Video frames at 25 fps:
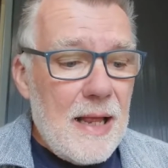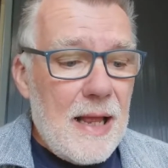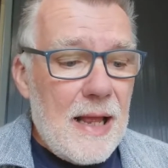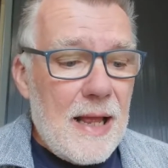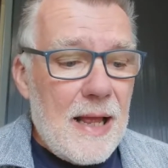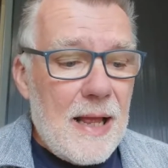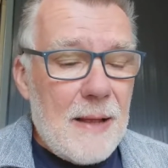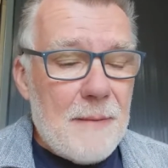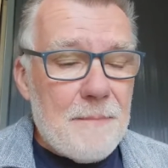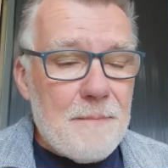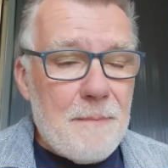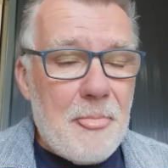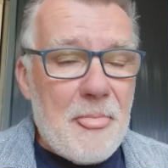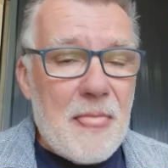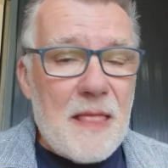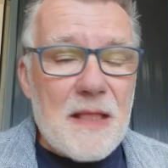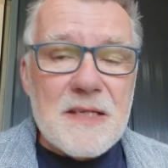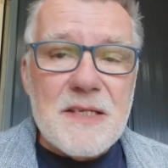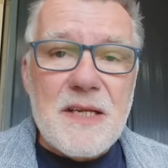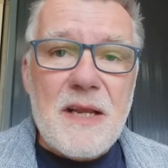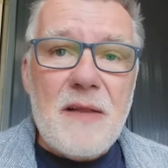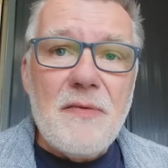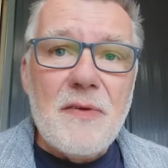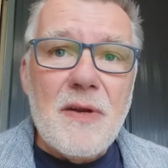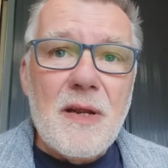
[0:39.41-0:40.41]

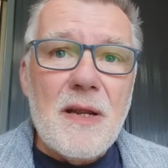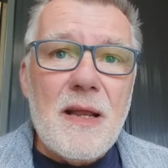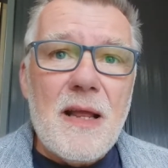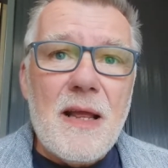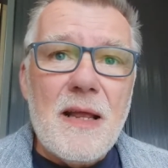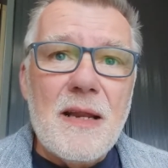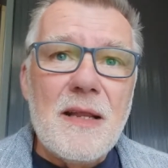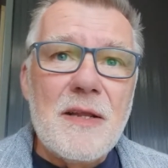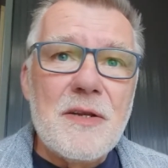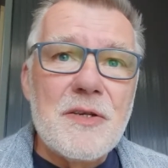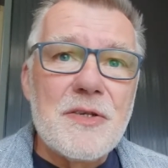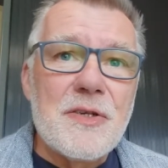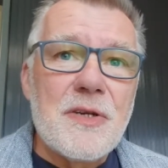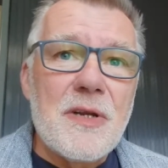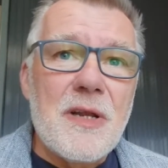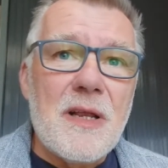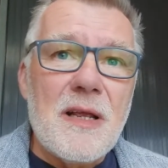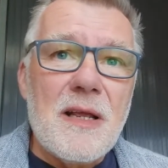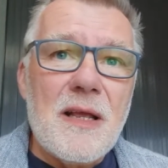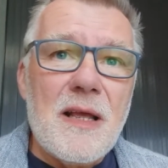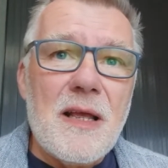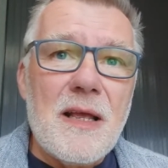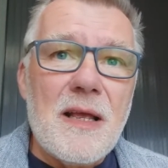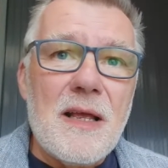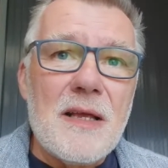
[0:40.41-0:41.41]
There's even
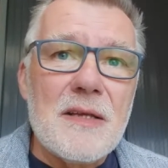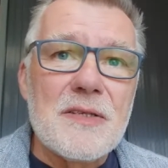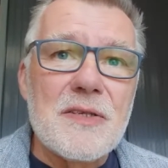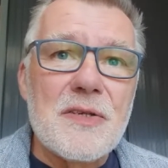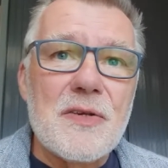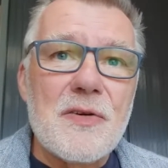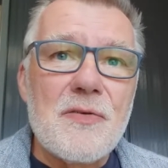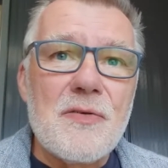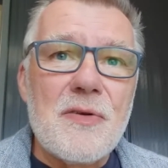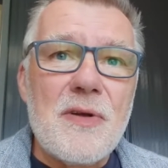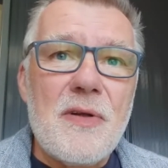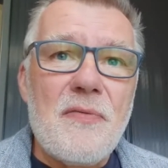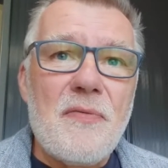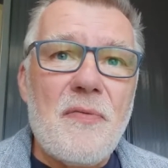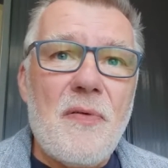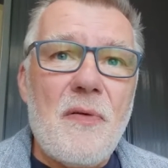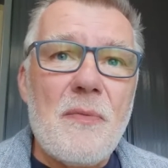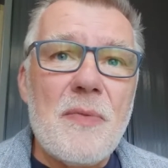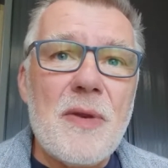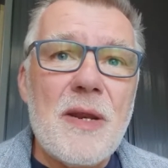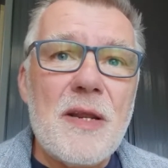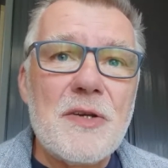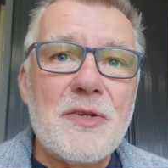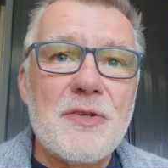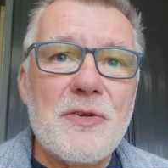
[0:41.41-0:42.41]
a story
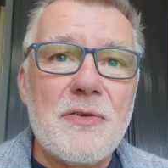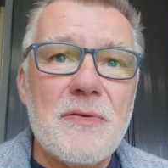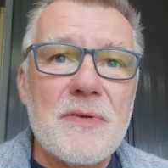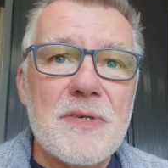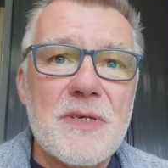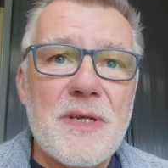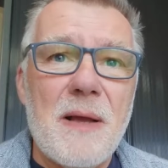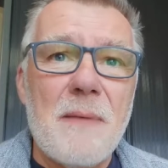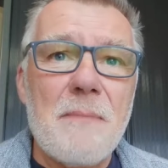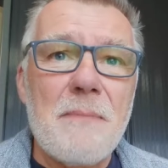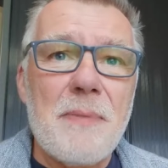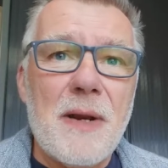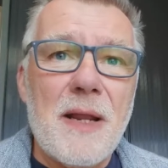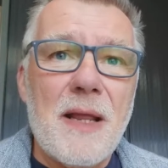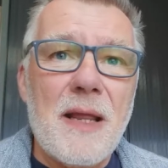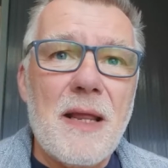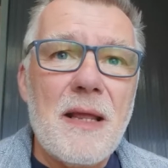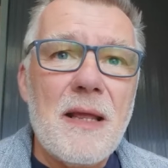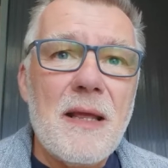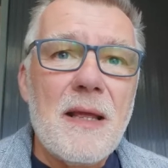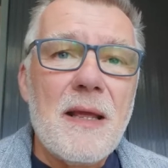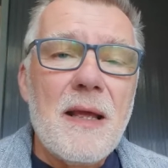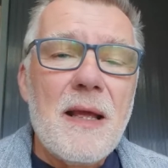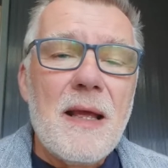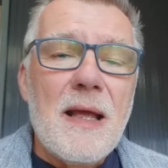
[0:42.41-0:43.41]
from an insurance company